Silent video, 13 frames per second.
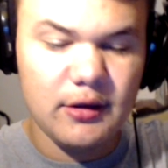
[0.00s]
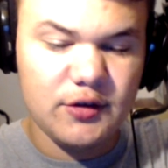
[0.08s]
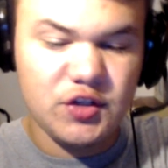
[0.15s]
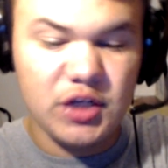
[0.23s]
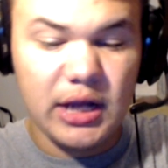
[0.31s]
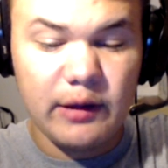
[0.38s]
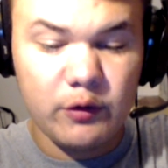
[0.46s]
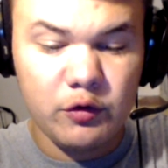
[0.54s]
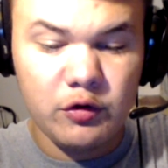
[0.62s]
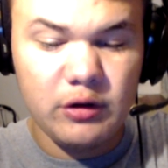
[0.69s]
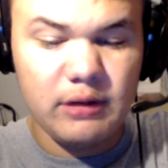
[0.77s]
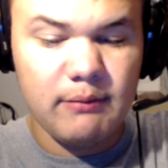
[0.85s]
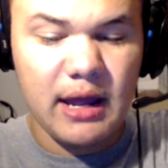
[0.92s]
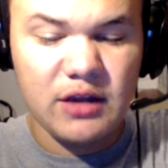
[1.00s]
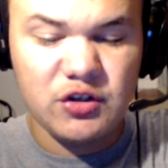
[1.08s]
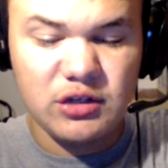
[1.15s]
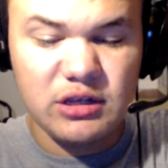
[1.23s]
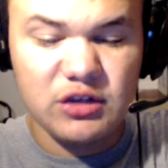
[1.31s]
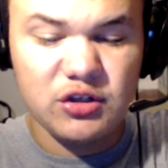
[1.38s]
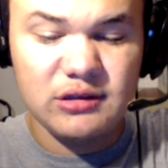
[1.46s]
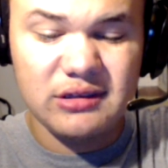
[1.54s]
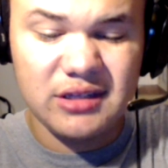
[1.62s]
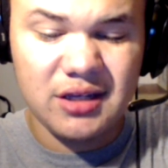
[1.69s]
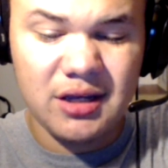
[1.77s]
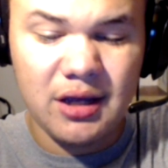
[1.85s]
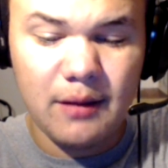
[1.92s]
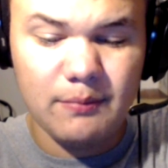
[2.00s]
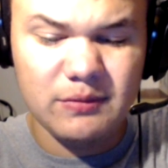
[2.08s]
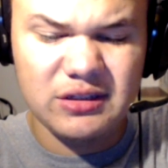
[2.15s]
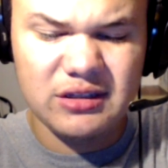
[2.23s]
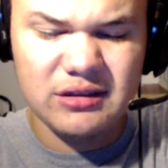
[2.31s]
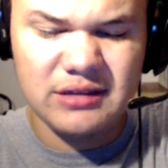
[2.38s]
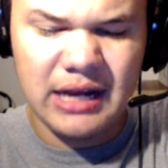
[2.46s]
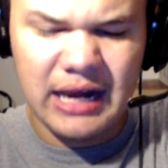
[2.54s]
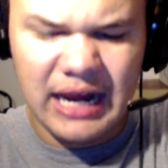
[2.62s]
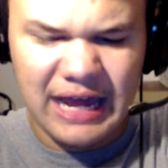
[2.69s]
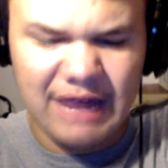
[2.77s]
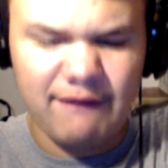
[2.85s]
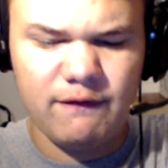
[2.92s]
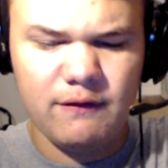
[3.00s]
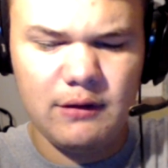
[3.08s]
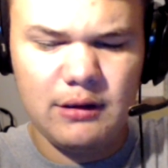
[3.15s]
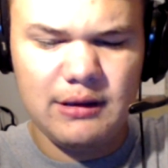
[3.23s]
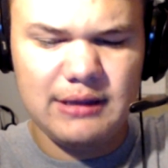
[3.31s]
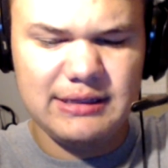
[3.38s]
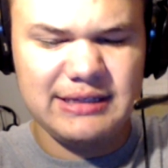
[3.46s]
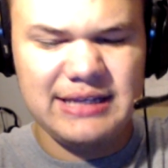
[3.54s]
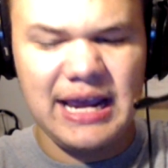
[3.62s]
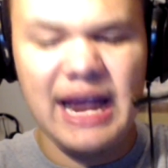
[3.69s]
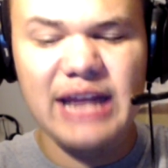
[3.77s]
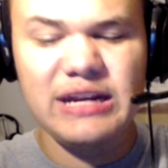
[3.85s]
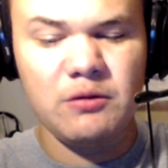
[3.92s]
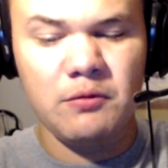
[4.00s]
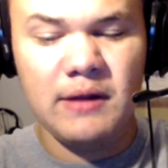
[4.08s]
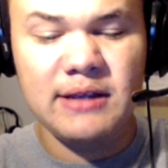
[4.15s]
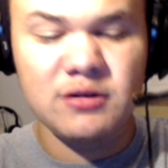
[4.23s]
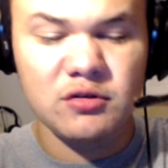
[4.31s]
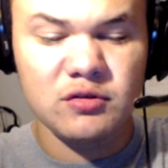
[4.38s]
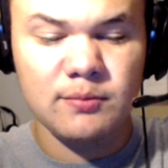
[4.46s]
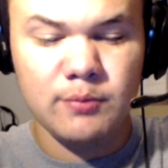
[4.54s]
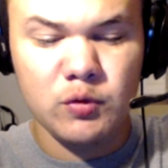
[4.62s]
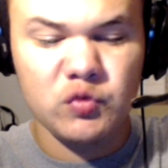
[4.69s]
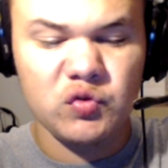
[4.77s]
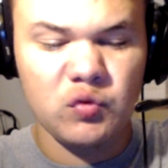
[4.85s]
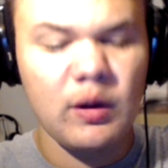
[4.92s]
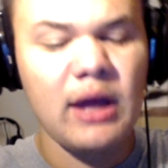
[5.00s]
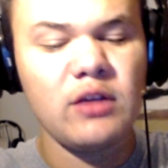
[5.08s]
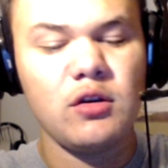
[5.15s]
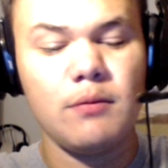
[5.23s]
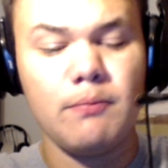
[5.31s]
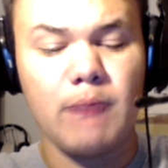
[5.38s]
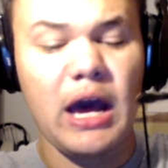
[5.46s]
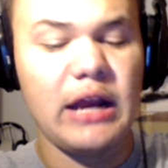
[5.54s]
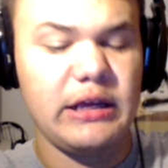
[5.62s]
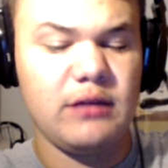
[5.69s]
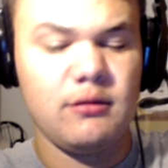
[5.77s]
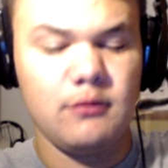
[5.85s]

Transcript: Childhood imaginations comes to life as the tiny racers boost around your body.